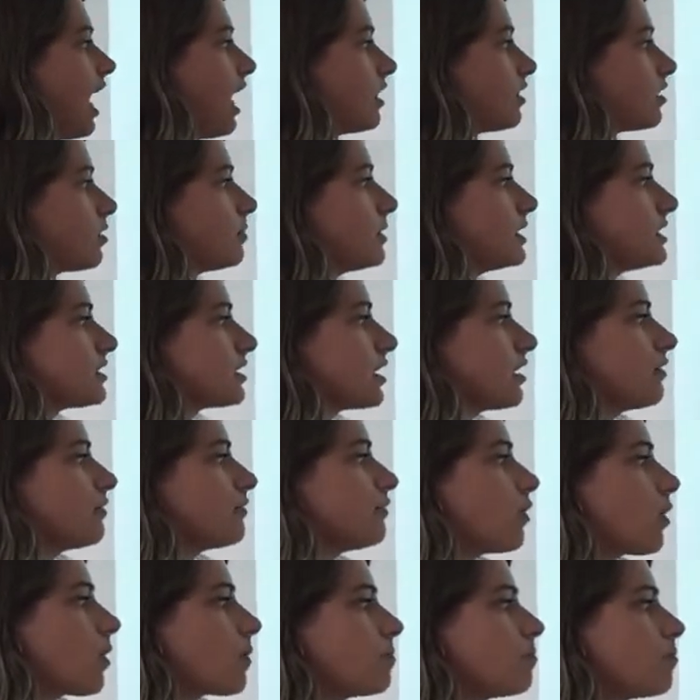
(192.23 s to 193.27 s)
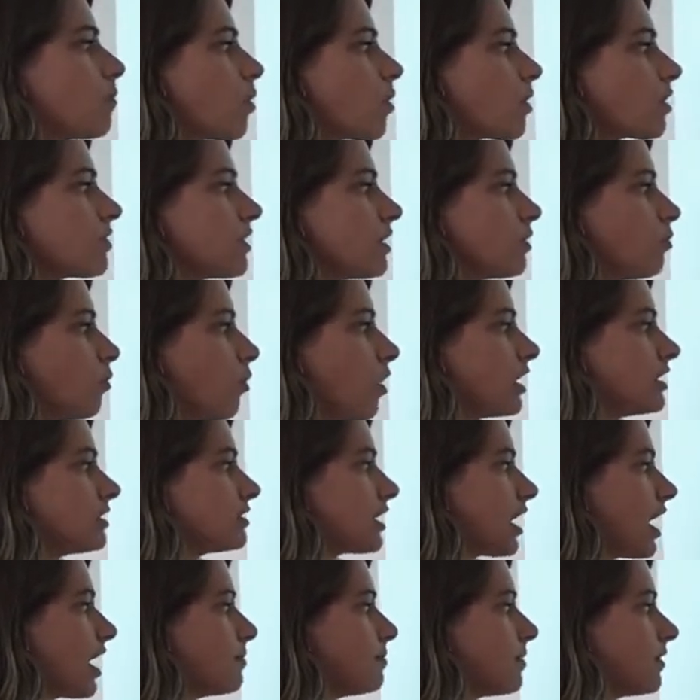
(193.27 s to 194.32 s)
Elements can form more than one
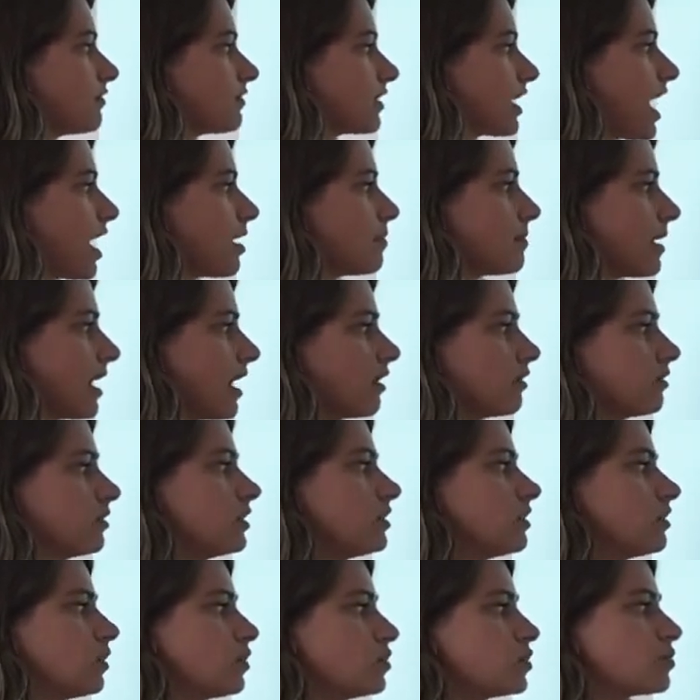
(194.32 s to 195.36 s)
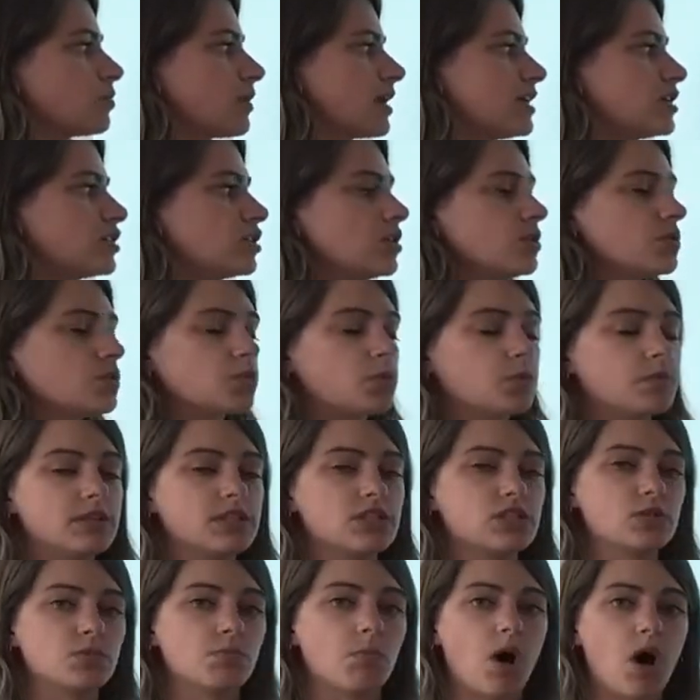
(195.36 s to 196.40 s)
type of compound. Those ratios will be
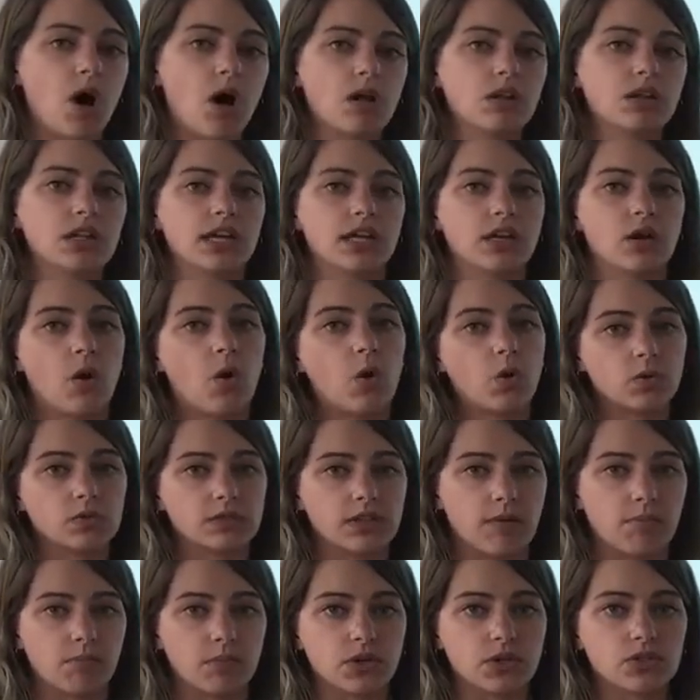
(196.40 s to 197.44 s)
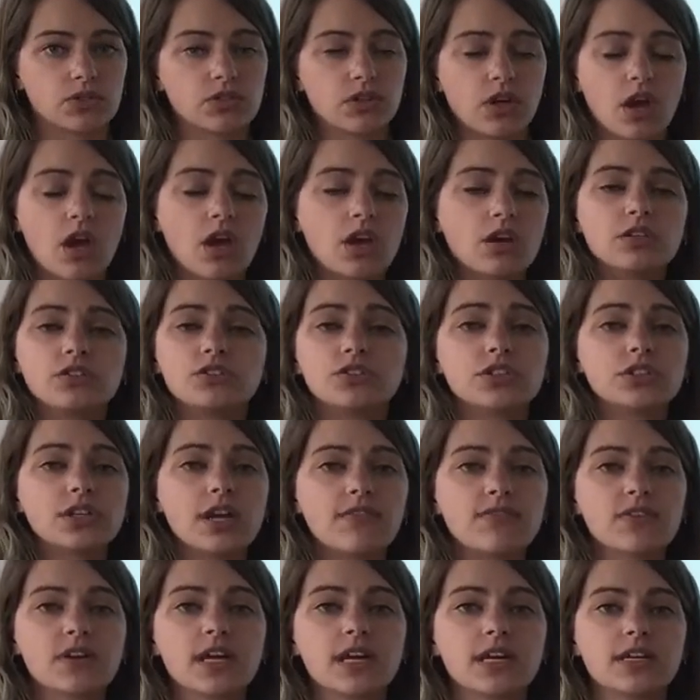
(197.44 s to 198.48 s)
small and whole numbers. So you're
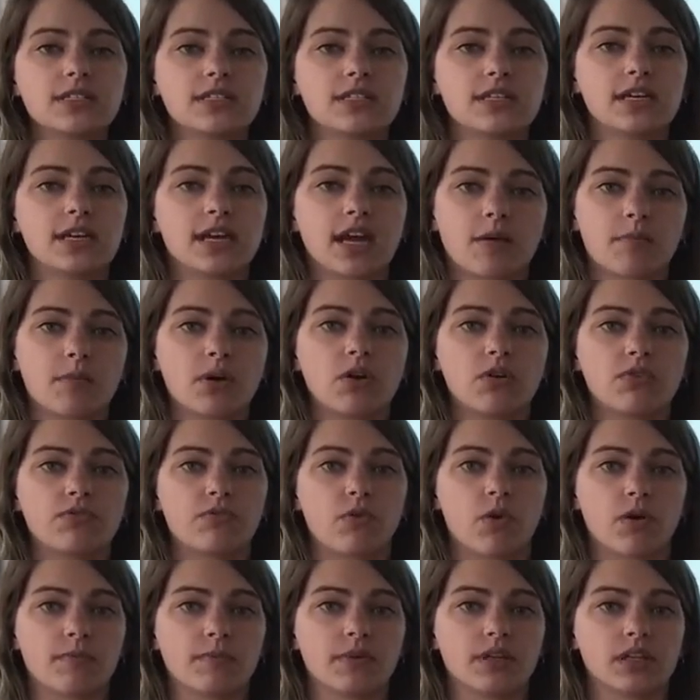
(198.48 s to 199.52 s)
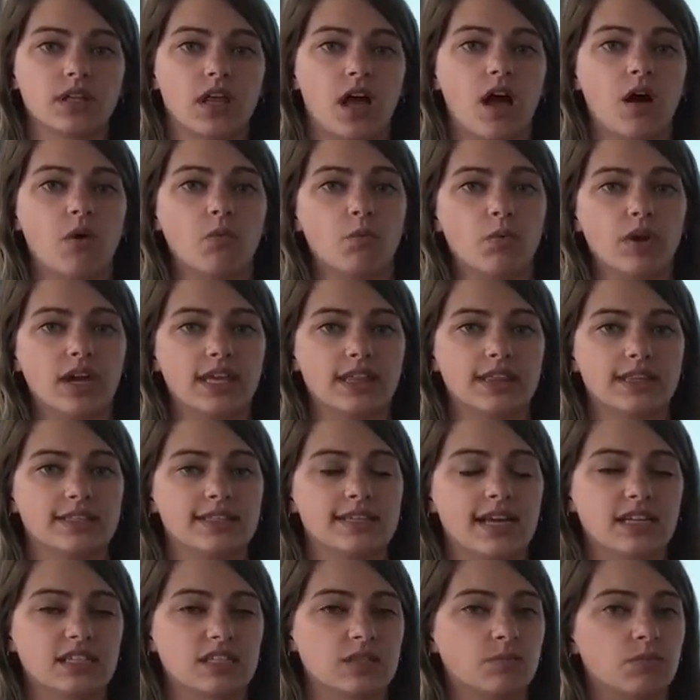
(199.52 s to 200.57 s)
never going to see a chemical formula with
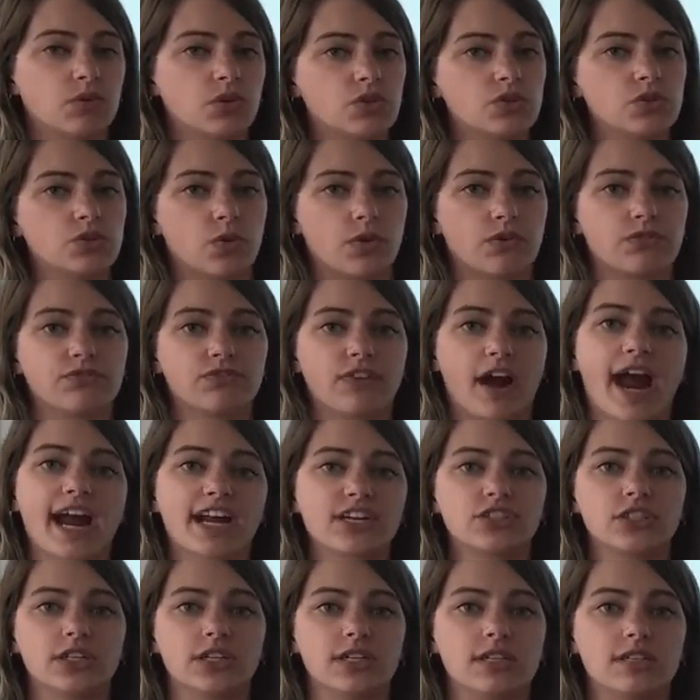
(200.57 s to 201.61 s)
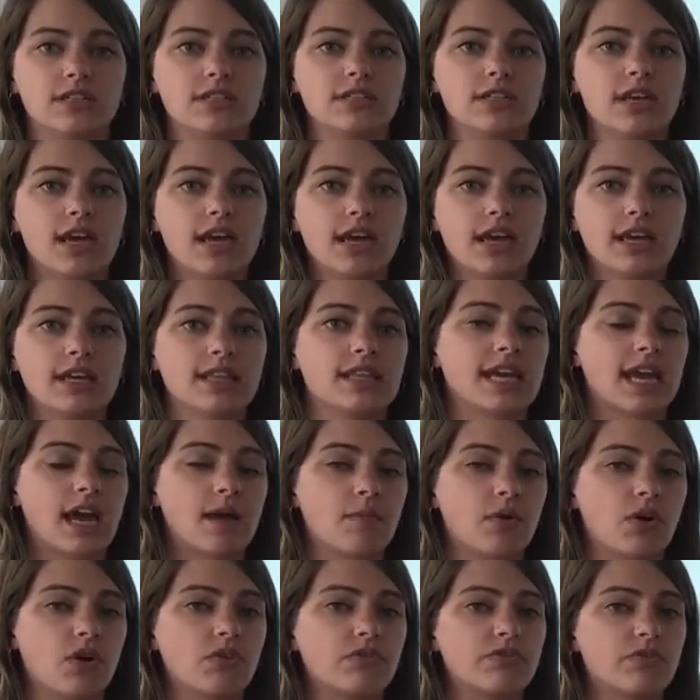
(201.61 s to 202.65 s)
decimals or fractions in the
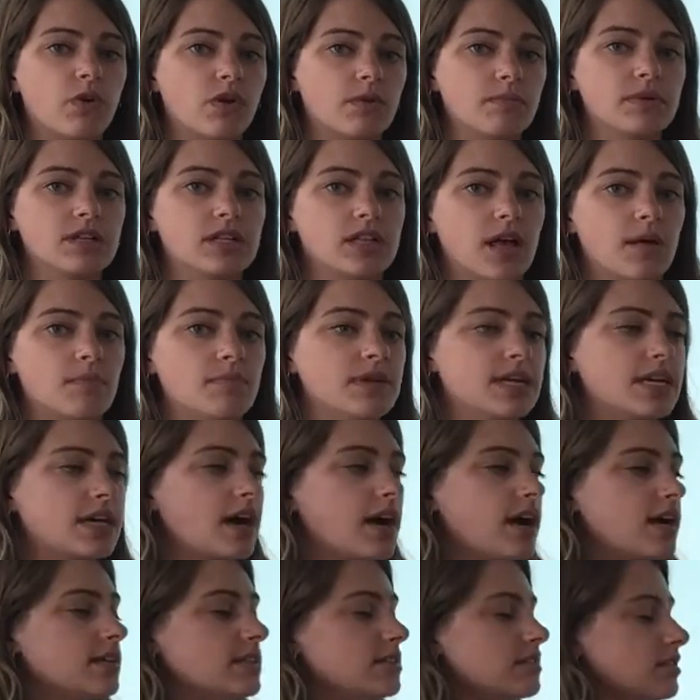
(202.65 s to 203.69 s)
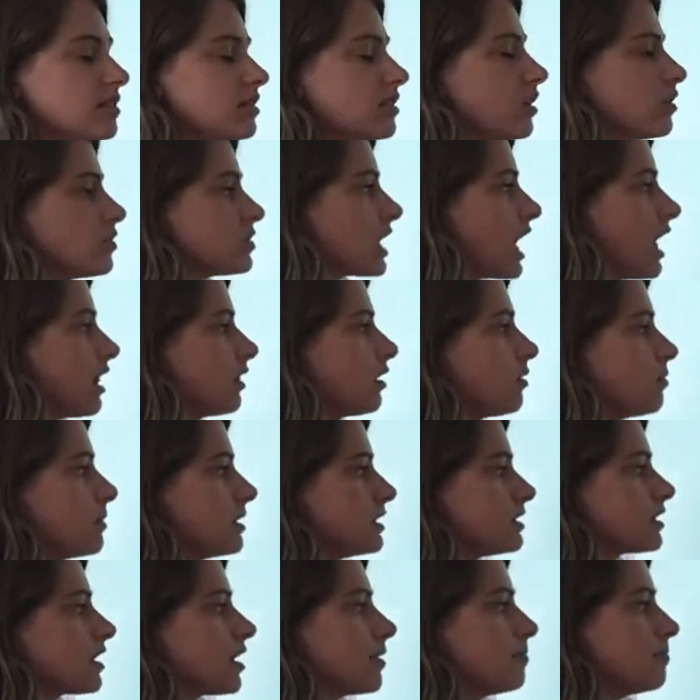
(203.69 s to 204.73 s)
chemical formula because those
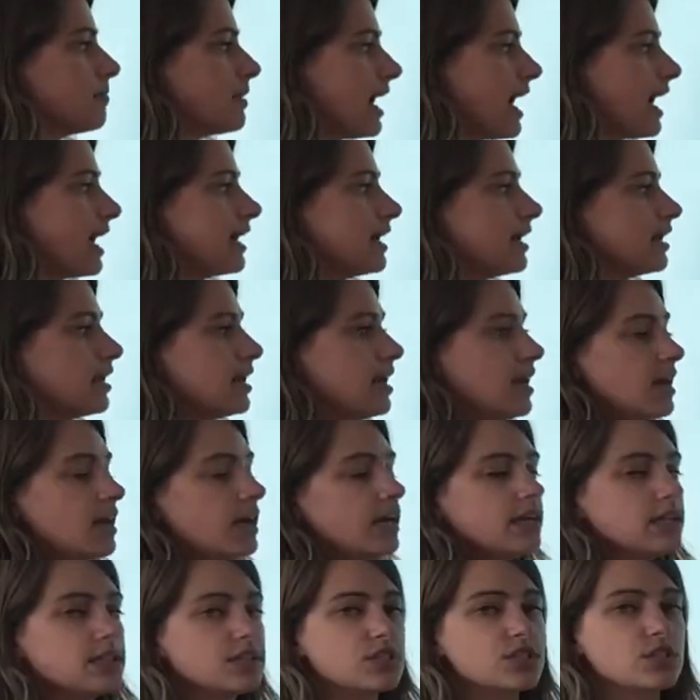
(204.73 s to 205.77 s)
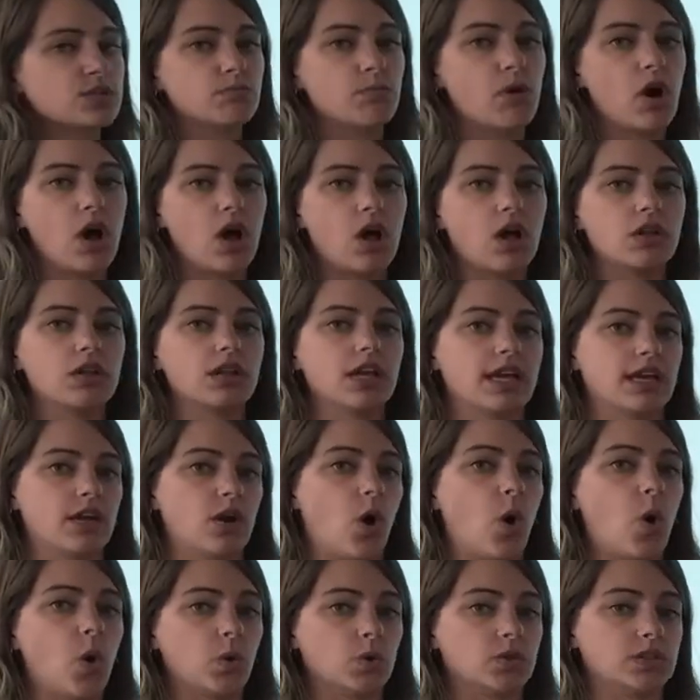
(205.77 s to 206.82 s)
elements combine in small and
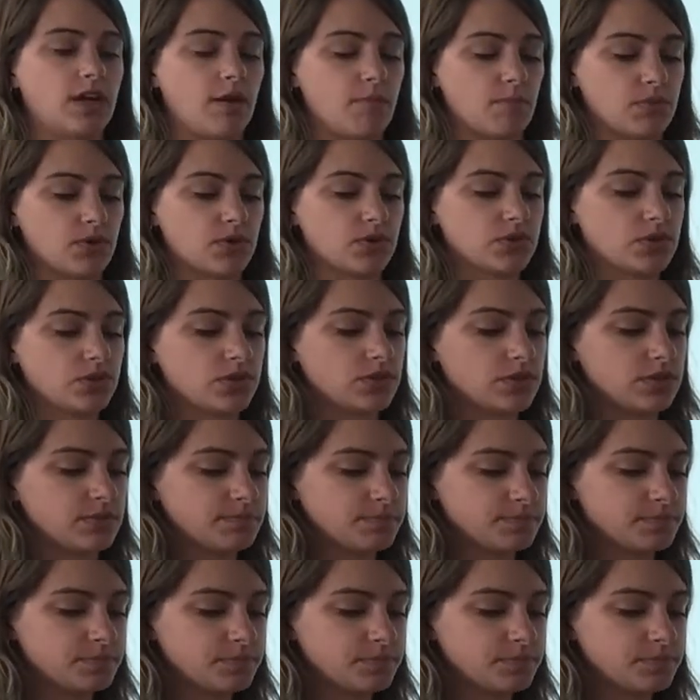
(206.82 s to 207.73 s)
whole numbers.